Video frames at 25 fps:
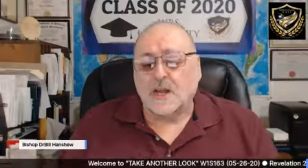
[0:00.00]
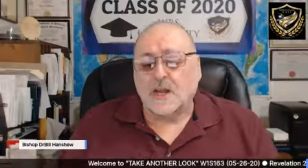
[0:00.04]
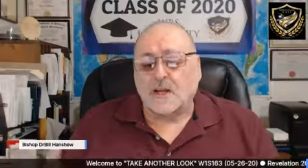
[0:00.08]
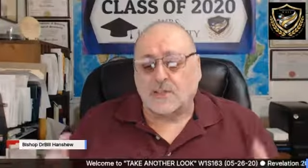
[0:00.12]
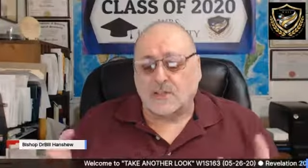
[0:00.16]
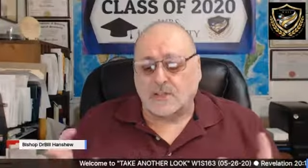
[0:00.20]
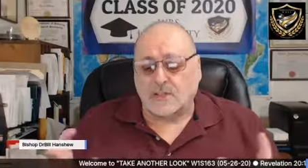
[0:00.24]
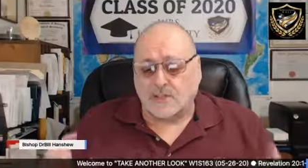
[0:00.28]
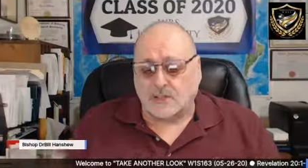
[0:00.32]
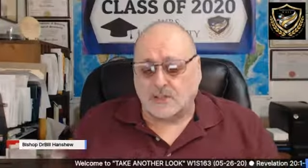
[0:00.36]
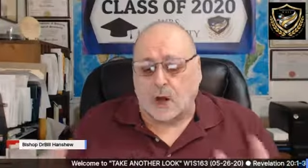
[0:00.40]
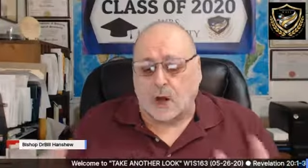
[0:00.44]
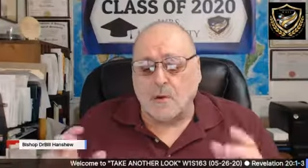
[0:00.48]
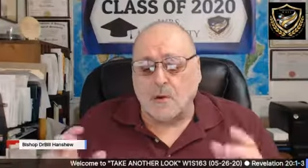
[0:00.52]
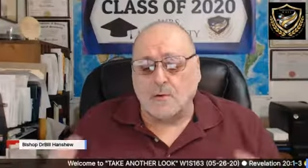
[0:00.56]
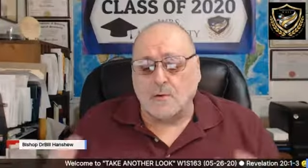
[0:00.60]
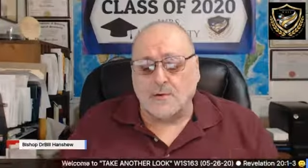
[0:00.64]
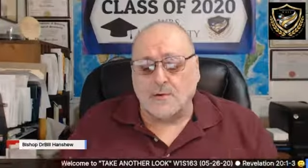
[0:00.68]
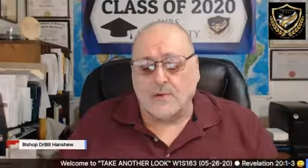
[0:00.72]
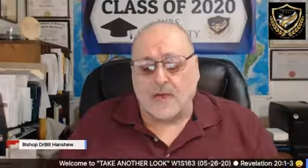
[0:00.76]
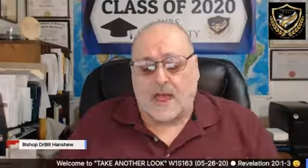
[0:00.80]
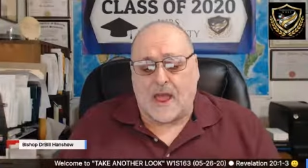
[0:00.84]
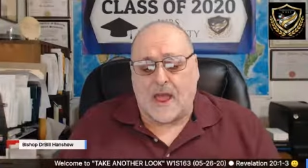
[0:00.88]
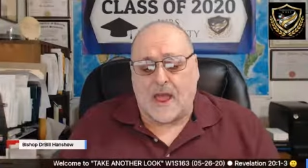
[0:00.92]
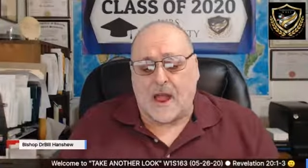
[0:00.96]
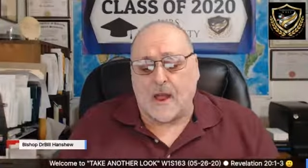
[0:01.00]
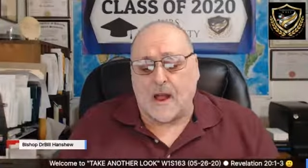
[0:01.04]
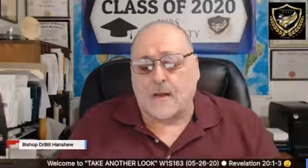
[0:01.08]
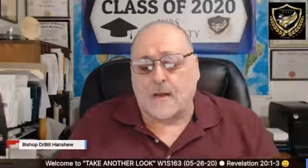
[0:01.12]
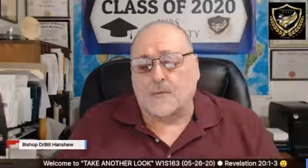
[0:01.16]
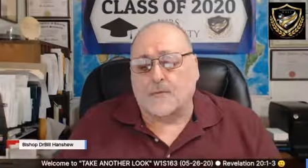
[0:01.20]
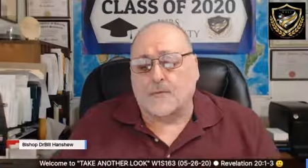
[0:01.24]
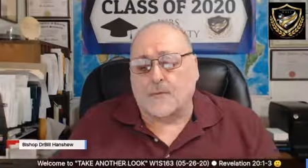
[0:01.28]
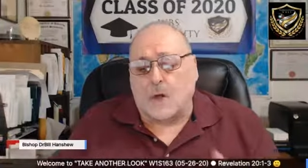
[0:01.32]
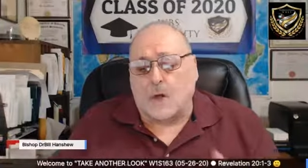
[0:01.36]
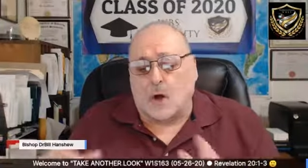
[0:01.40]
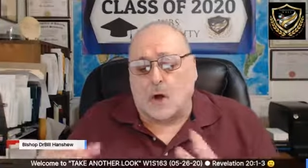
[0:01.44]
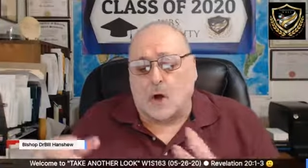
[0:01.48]
so that
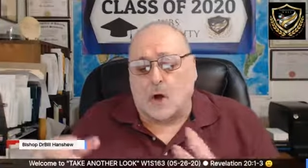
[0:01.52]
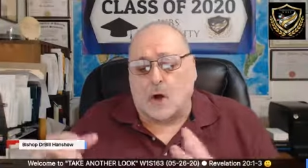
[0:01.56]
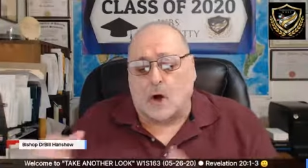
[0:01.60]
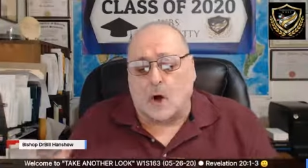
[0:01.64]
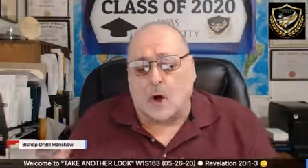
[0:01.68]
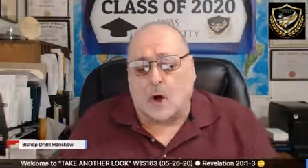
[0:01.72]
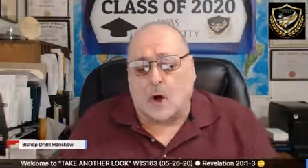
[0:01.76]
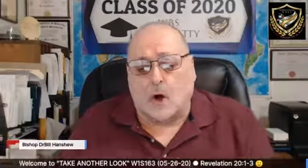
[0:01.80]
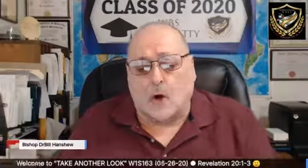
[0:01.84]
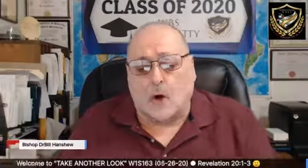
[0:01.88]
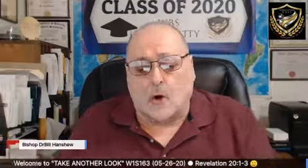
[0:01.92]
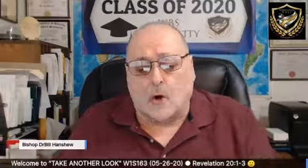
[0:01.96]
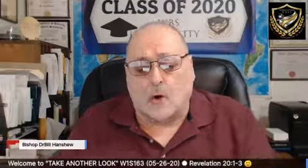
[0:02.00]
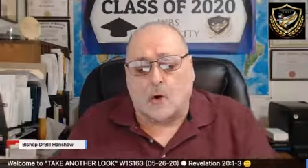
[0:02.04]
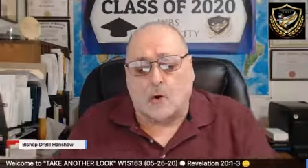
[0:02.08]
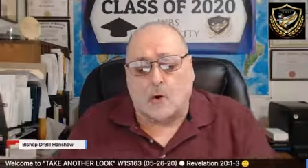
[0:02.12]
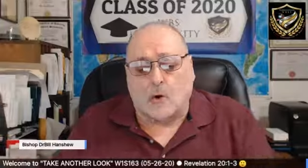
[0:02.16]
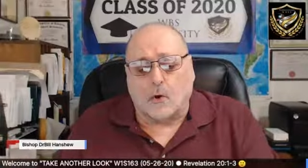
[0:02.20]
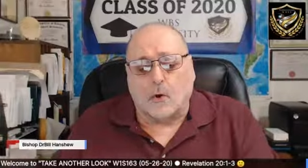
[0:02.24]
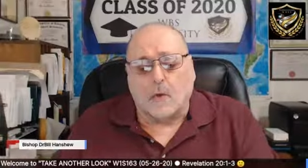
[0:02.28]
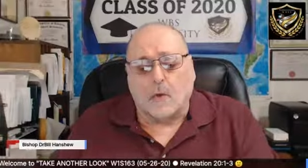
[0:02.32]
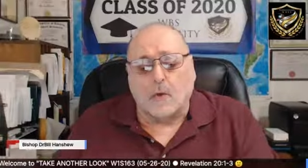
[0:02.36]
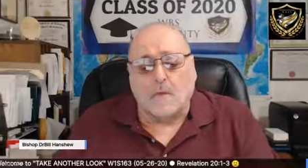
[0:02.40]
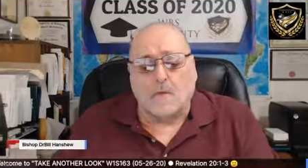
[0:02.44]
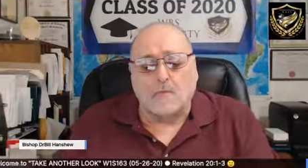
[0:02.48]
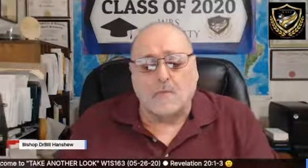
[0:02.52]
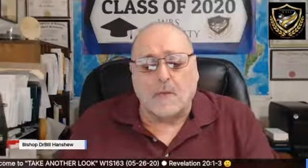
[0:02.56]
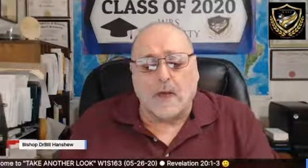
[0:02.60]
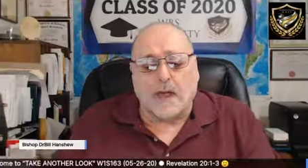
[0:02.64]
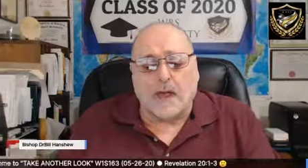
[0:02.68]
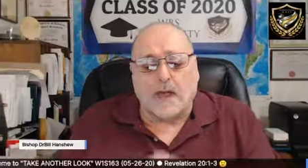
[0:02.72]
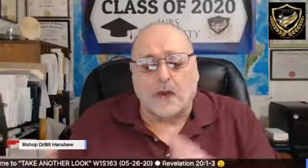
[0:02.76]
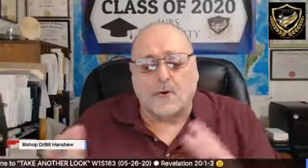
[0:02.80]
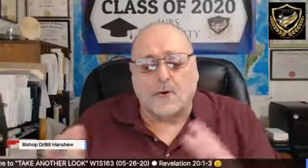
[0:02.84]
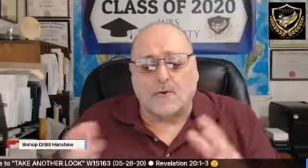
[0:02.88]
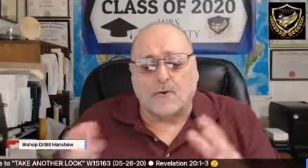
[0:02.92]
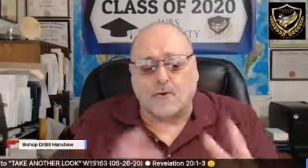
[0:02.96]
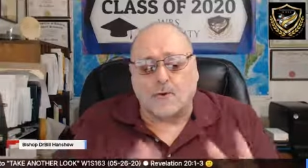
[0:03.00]
the whole
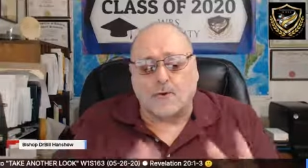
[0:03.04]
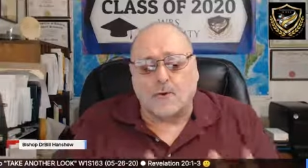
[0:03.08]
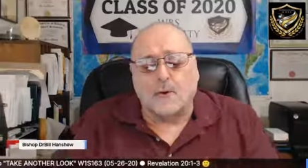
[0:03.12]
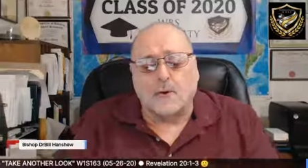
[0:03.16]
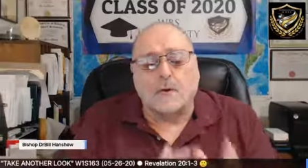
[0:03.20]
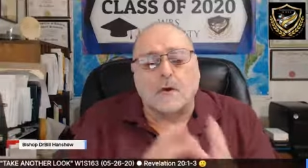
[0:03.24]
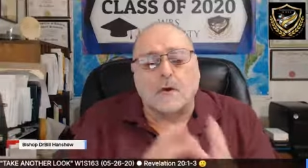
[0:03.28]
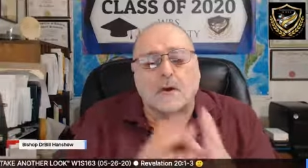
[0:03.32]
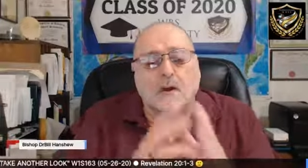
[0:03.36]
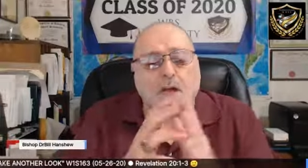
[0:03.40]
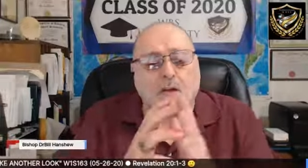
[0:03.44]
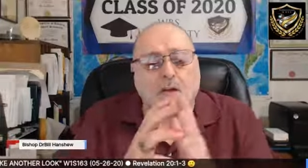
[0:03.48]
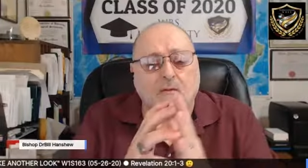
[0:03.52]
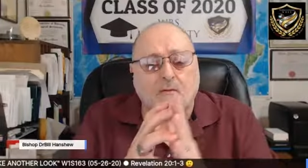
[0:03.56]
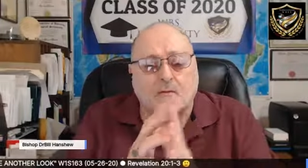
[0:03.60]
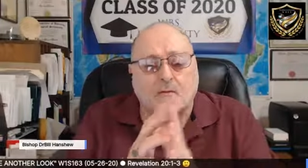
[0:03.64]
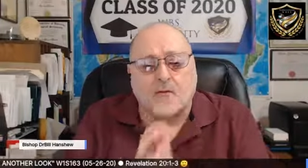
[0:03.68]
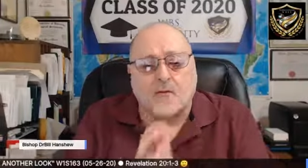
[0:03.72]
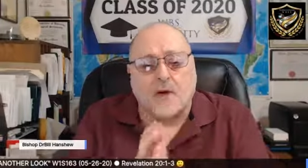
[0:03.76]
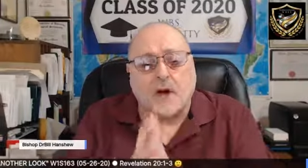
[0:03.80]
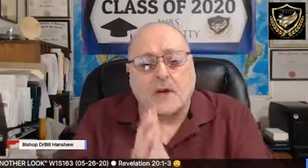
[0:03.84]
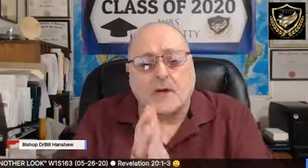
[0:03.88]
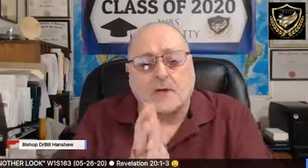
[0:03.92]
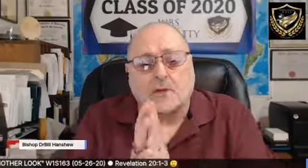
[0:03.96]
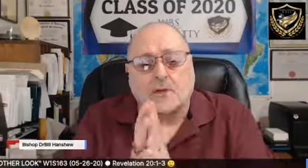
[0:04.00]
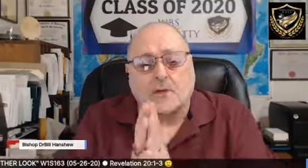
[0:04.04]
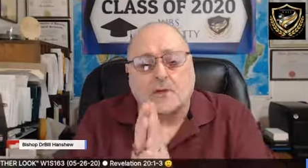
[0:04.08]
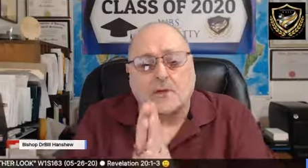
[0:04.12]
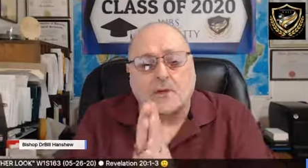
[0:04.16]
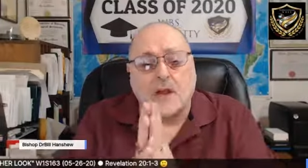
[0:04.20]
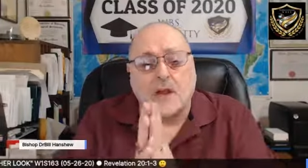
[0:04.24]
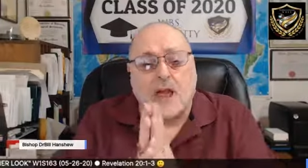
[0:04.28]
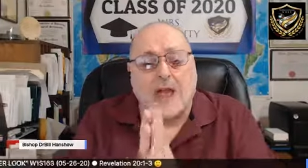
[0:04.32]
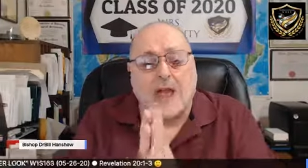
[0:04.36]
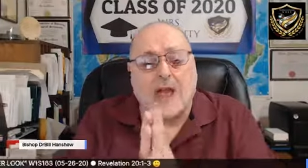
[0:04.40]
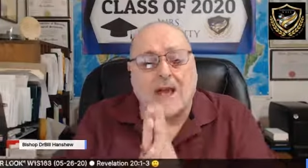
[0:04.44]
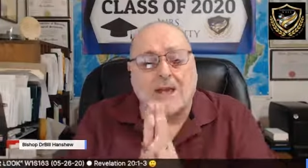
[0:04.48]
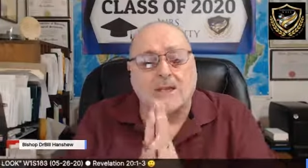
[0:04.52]
may truly
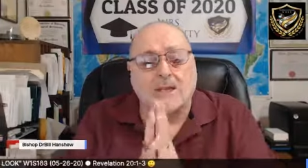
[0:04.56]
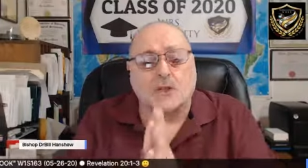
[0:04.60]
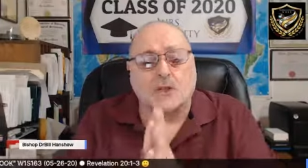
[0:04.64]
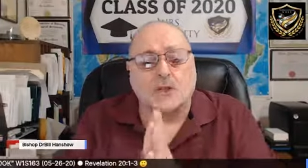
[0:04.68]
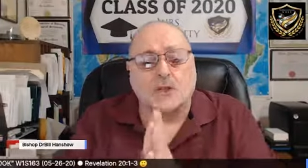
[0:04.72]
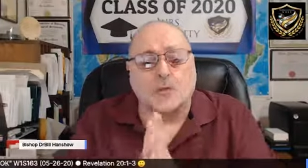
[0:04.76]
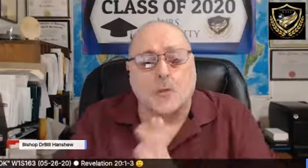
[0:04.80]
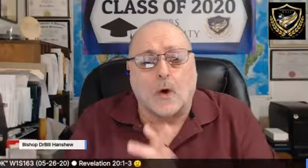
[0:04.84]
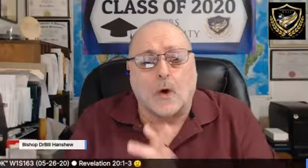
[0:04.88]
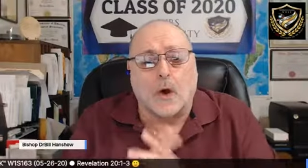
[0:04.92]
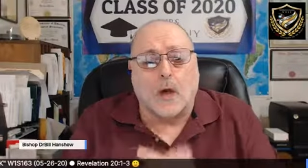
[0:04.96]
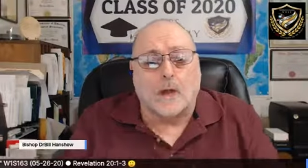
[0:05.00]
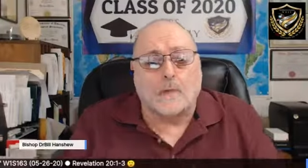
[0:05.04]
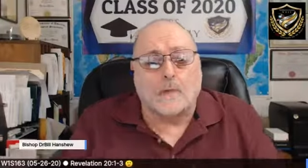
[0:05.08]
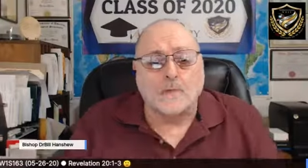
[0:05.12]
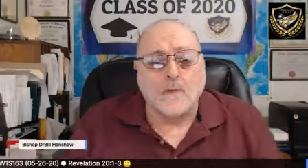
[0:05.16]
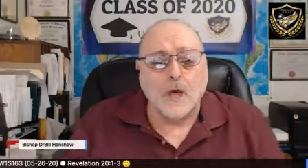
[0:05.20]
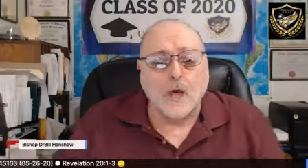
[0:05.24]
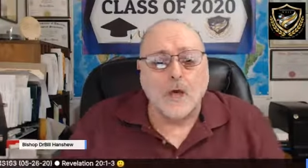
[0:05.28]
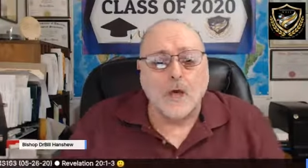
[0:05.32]
function as one.